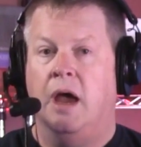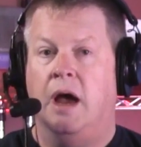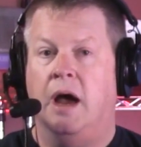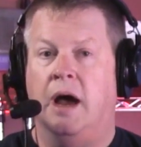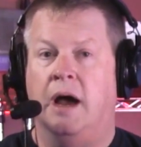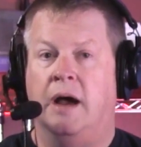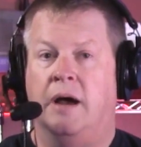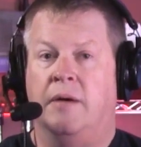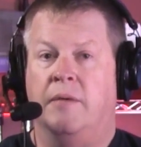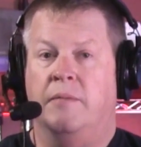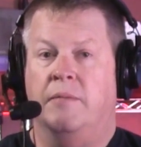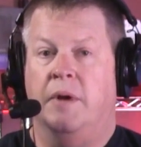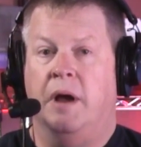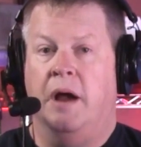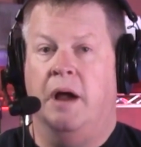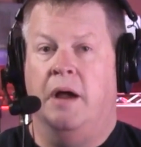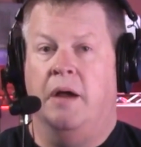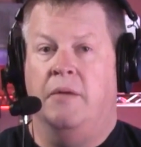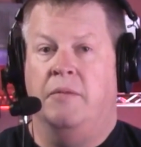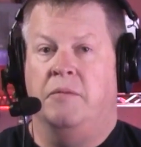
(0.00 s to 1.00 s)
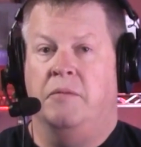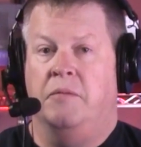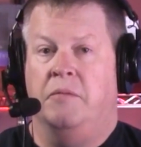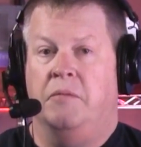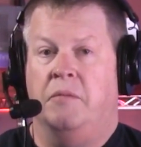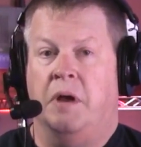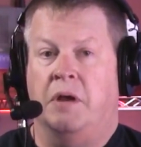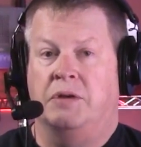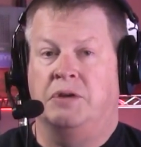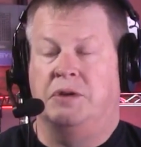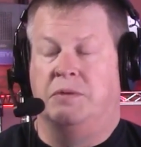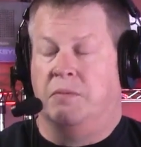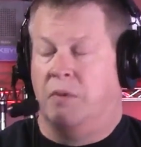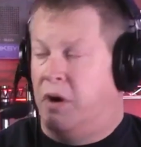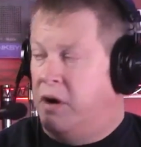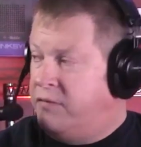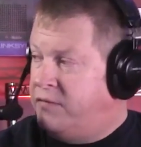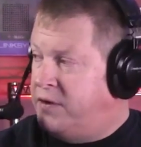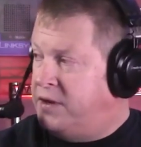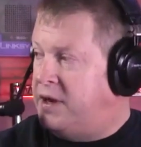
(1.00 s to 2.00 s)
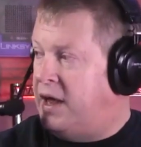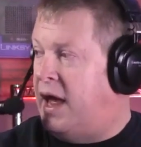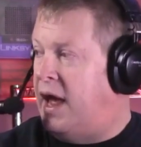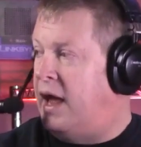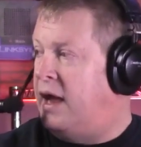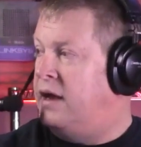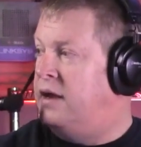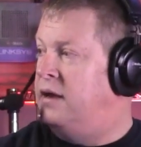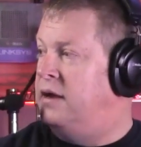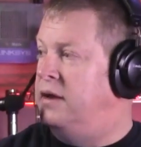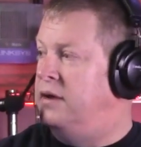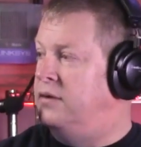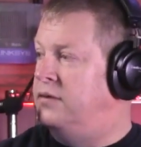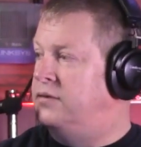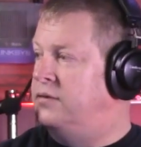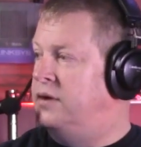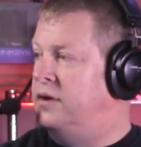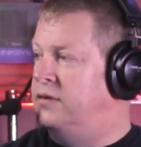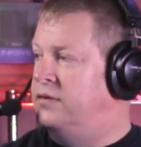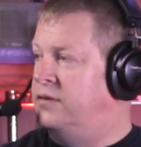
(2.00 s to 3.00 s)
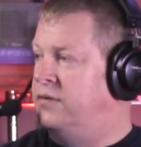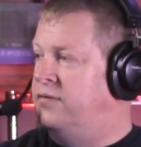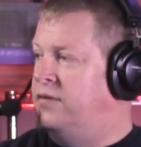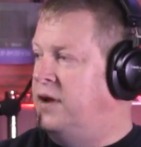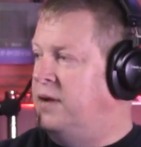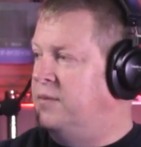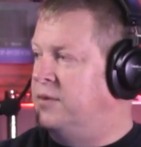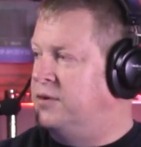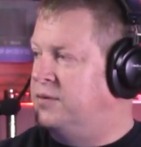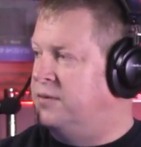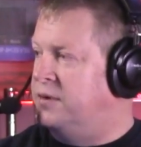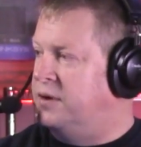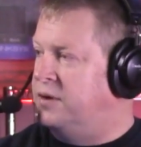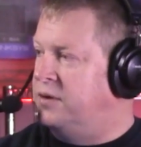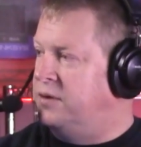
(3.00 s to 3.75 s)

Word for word: Uh, A Smurf attack is is a famous one.